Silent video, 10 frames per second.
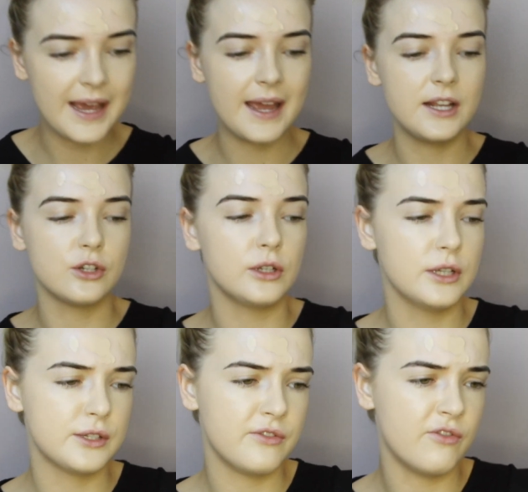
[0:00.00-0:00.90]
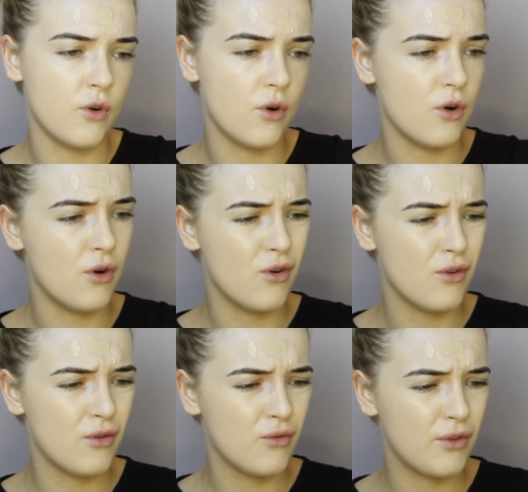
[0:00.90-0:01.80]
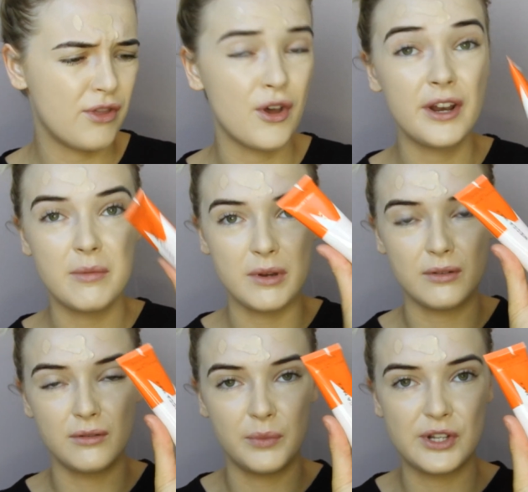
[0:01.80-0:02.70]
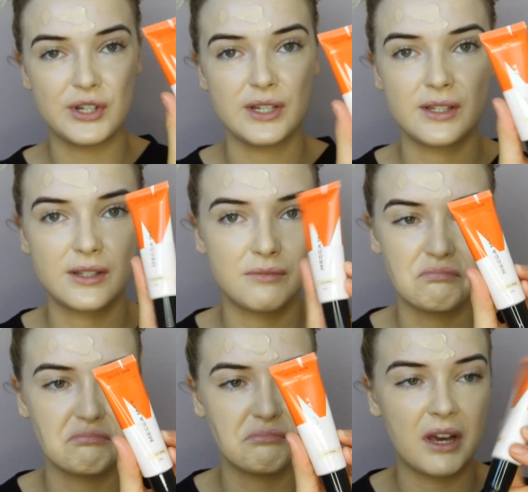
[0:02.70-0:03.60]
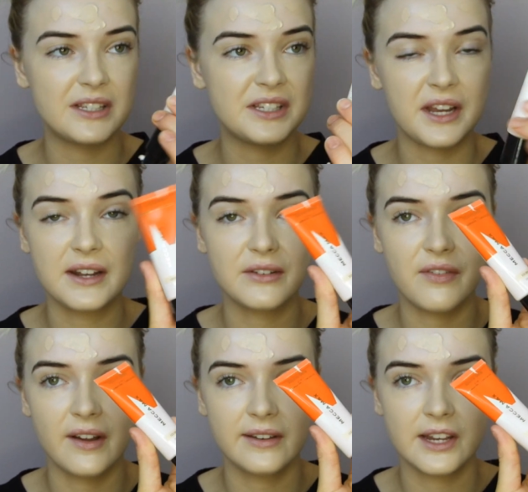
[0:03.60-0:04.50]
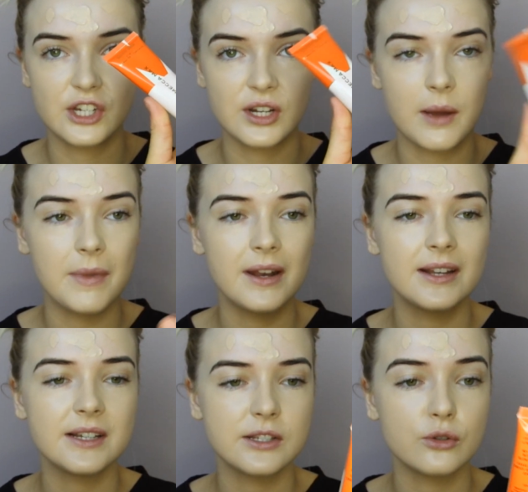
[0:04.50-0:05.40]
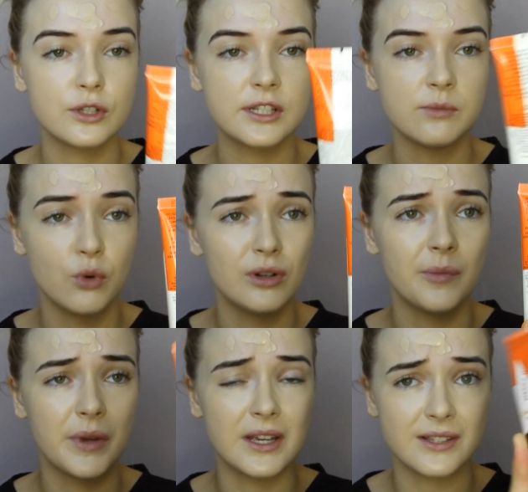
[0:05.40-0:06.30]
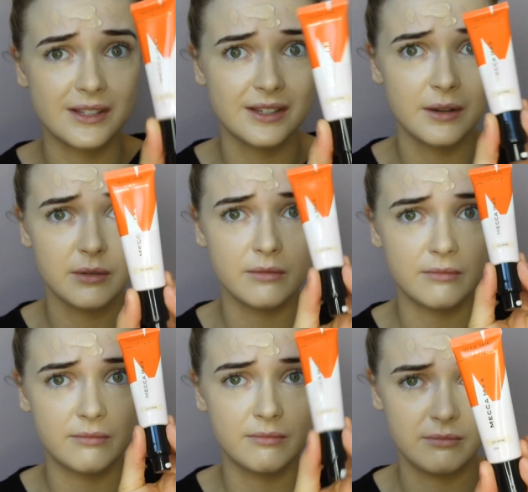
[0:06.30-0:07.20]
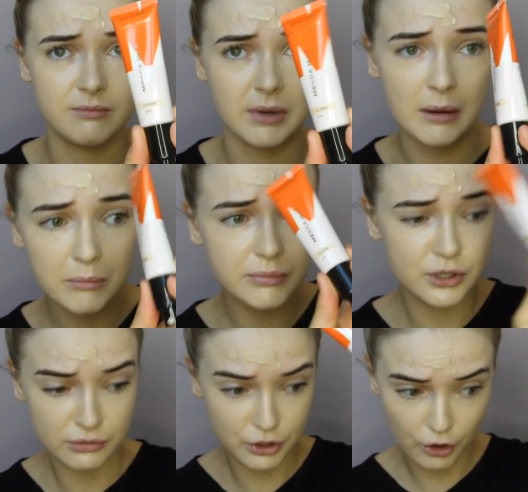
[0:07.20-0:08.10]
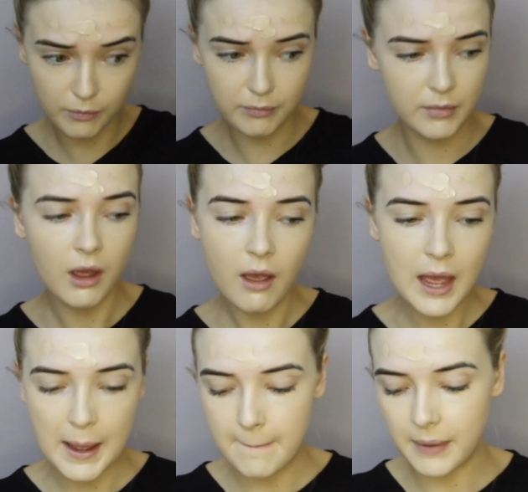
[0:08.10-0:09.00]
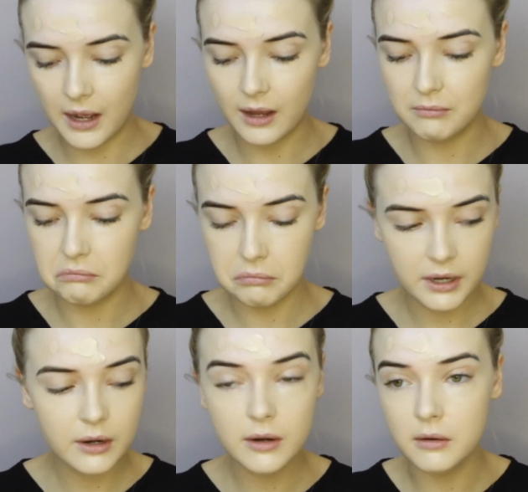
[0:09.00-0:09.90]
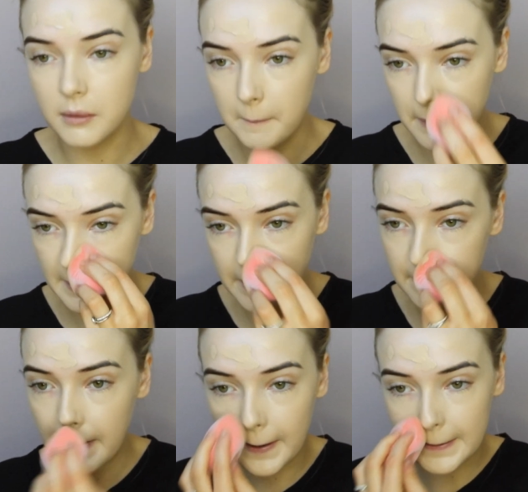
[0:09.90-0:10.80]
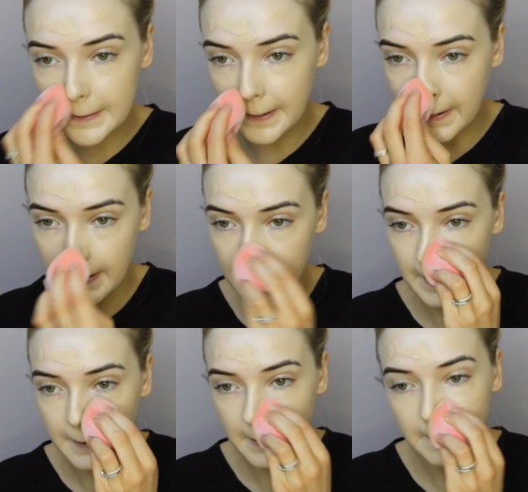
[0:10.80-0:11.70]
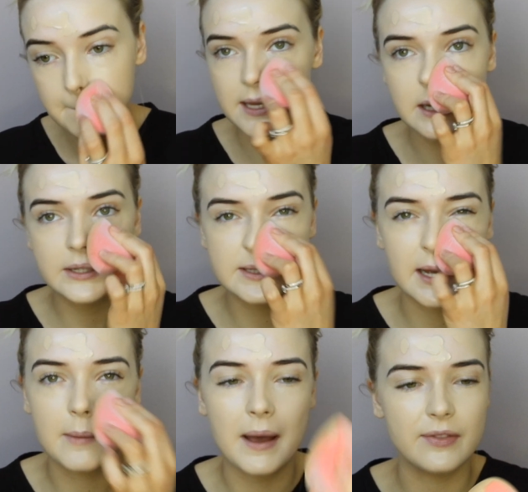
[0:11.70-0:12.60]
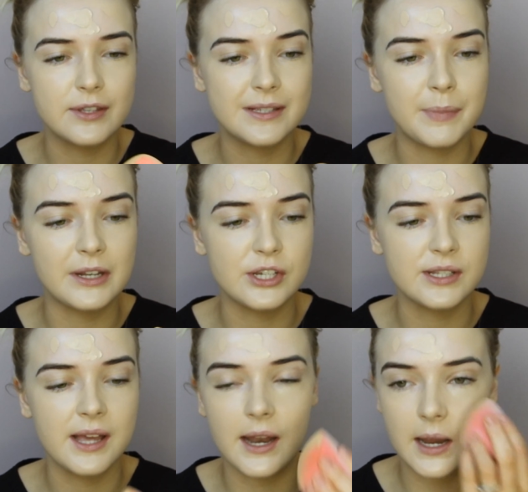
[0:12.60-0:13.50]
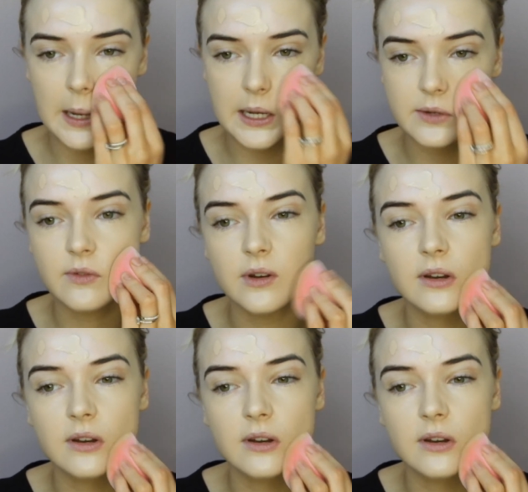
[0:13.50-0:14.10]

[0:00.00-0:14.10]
$28 for 30 mil, which is a standard foundation. I mean, it does look smaller because it's in a pump tube, but pretty good price. Although one thing I'll say about this sponge is that